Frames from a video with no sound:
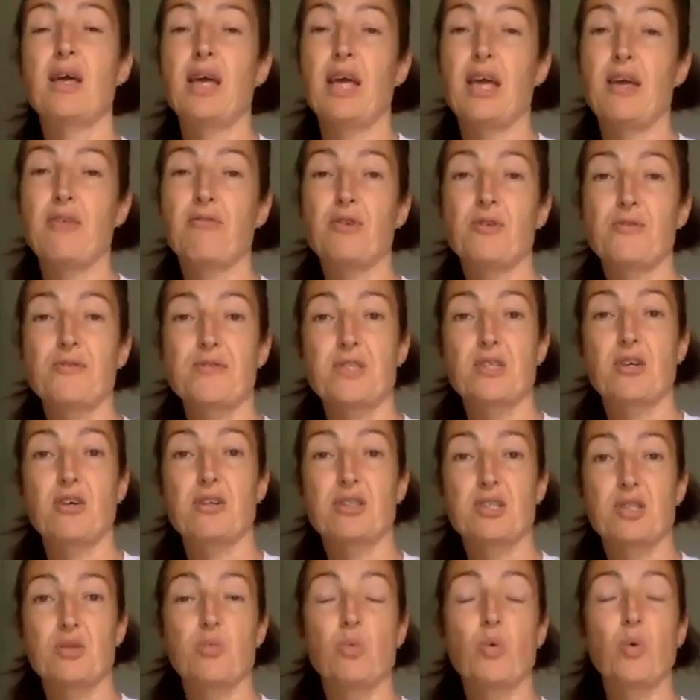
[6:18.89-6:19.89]
If you've
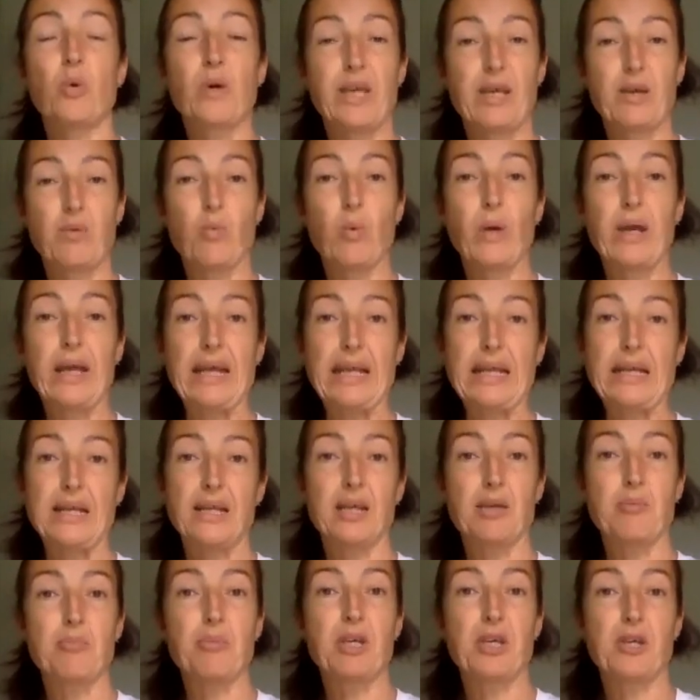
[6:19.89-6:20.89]
started walking
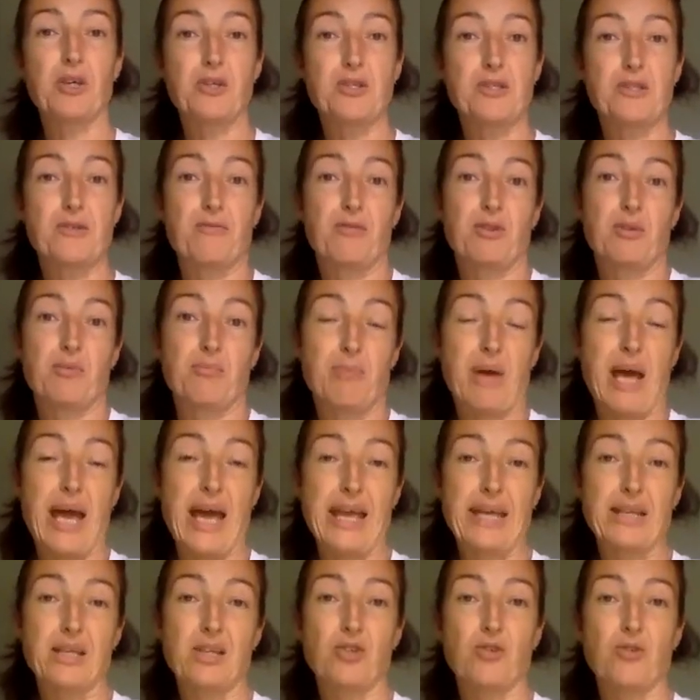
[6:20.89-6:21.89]
weirdly because of the
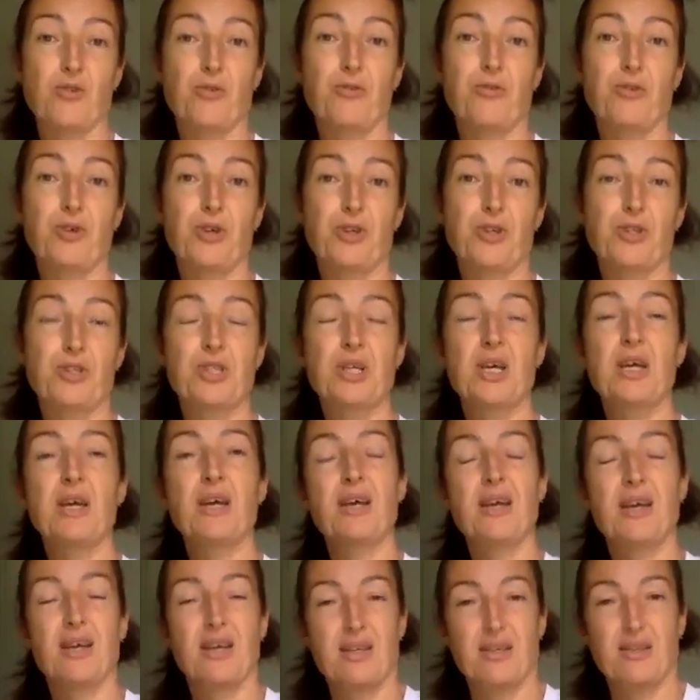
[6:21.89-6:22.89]
pain in your foot,
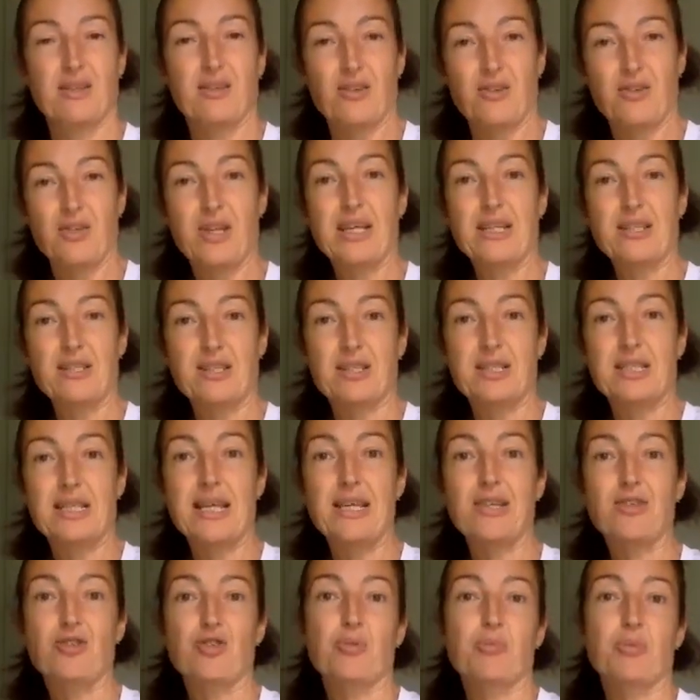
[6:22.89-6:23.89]
you need to
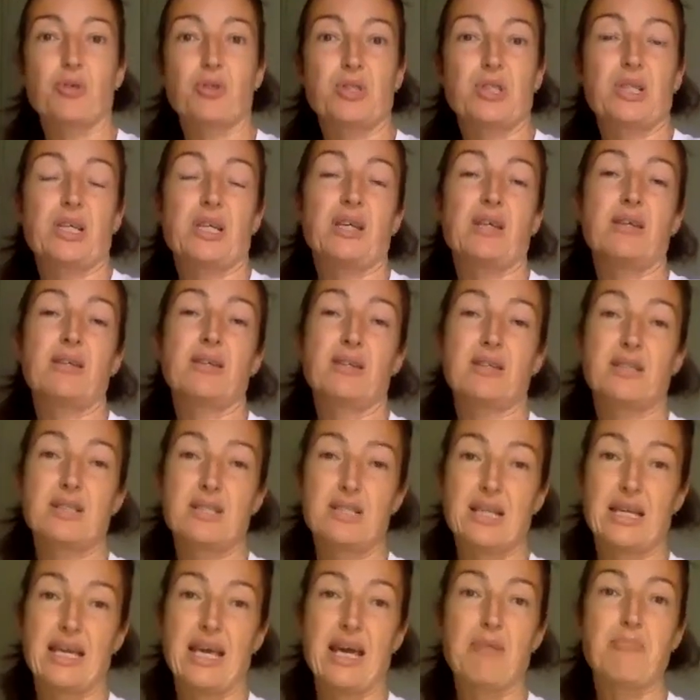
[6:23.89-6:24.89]
teach your body
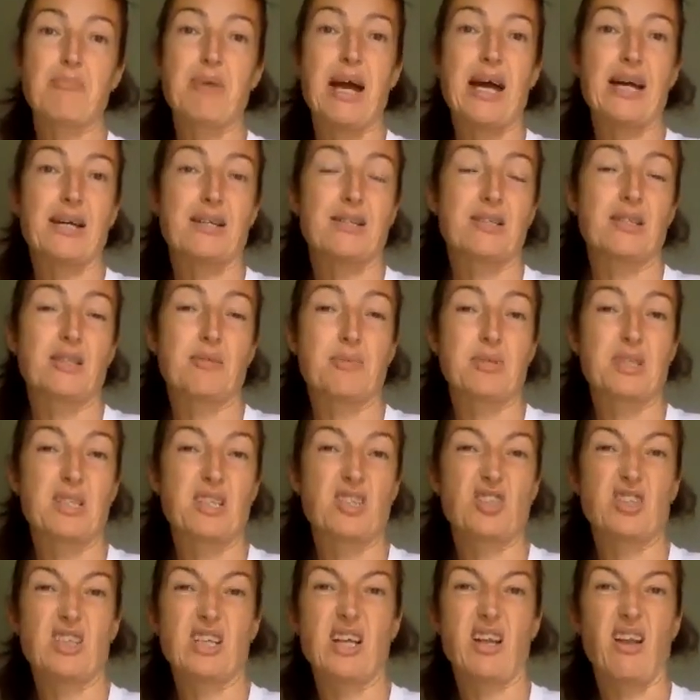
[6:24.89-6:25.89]
to get back to the
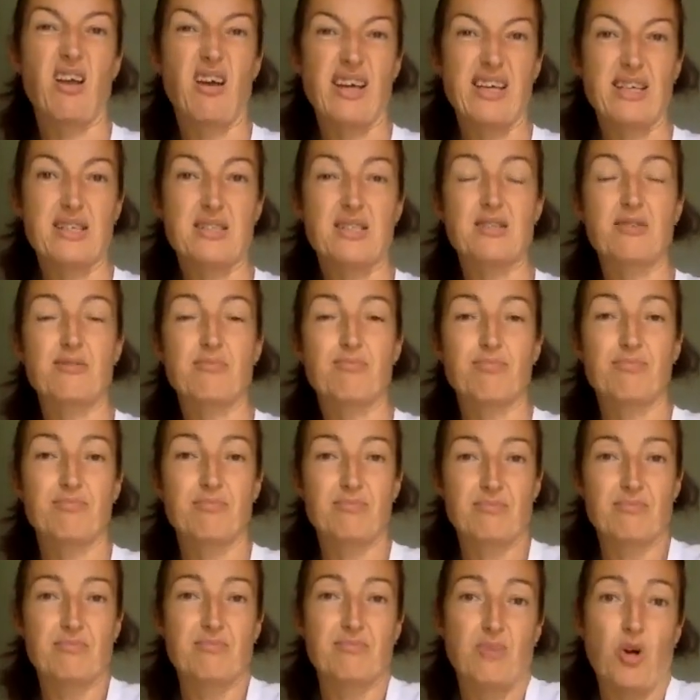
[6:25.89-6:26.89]
position it likes to
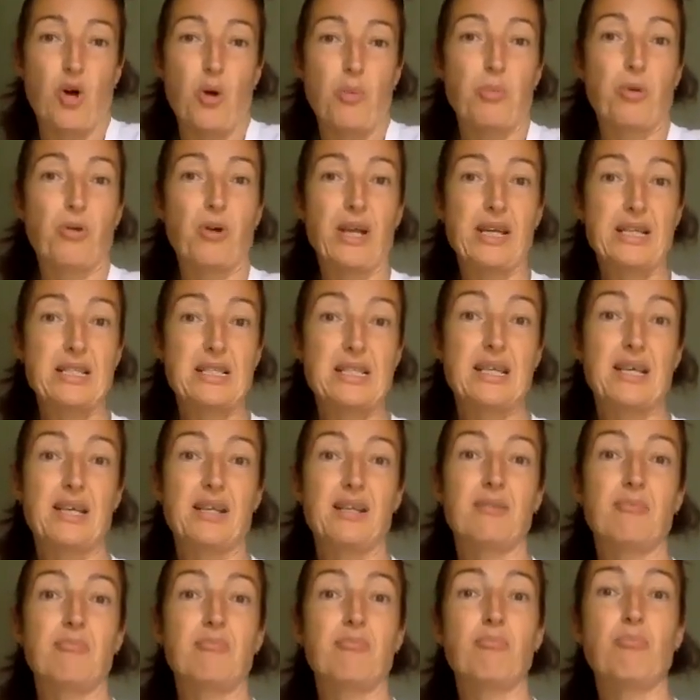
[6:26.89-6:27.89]
operate
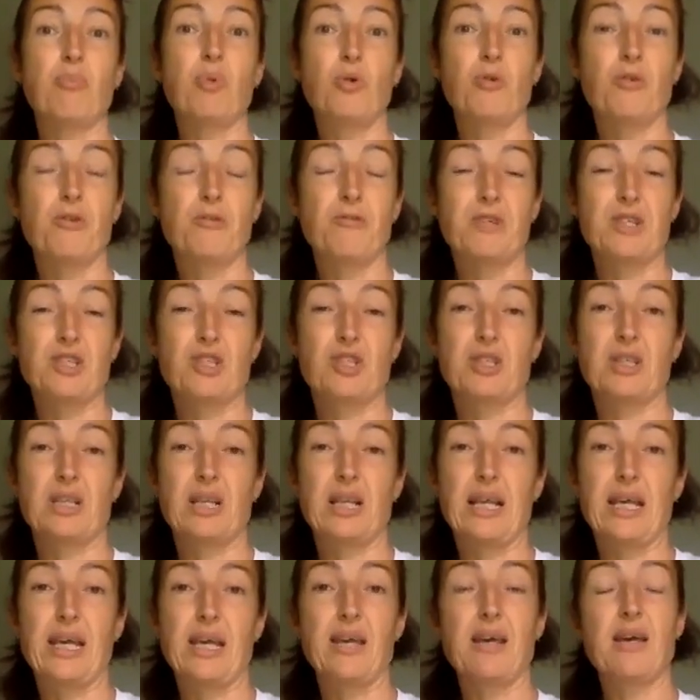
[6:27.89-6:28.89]
in more
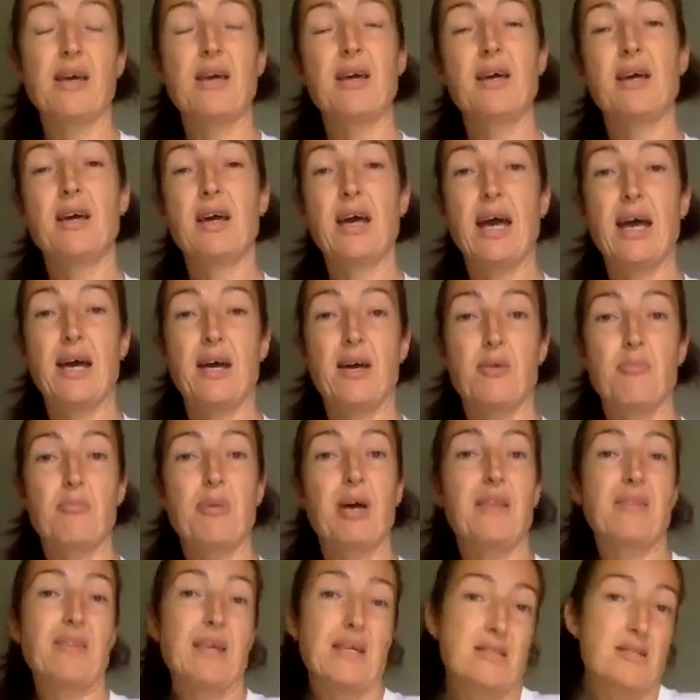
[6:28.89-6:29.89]
efficiently.
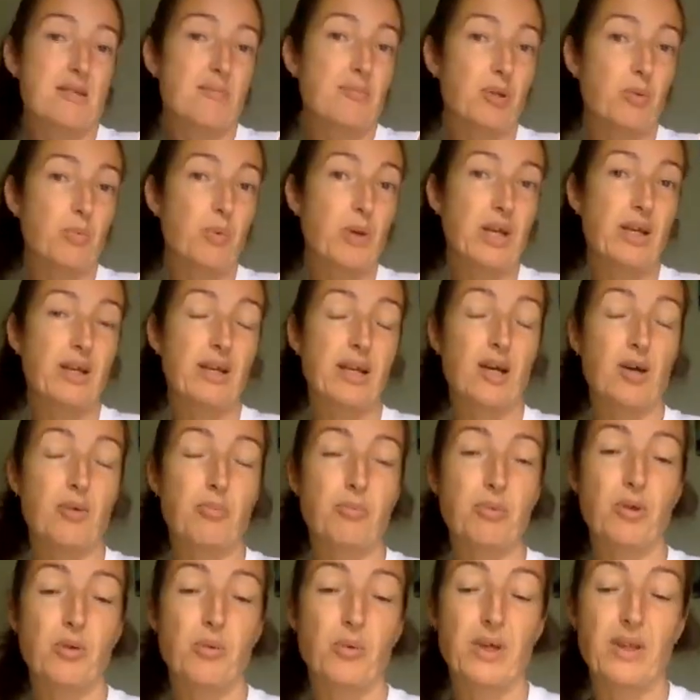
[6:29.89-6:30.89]
And that's something we can
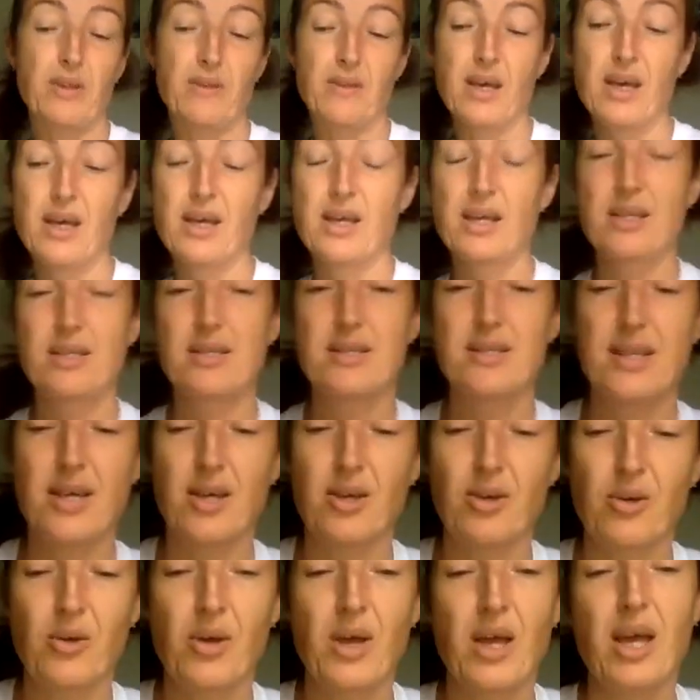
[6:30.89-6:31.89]
help you with.
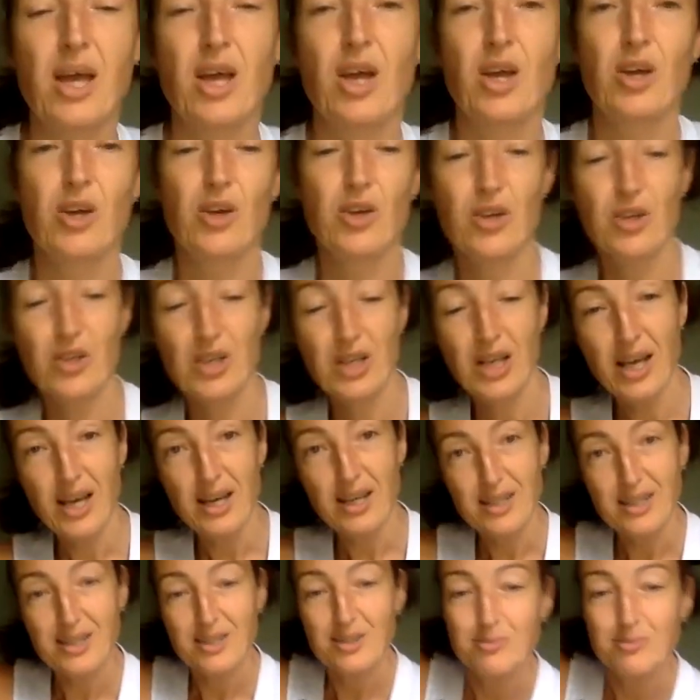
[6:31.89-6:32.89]
So good luck.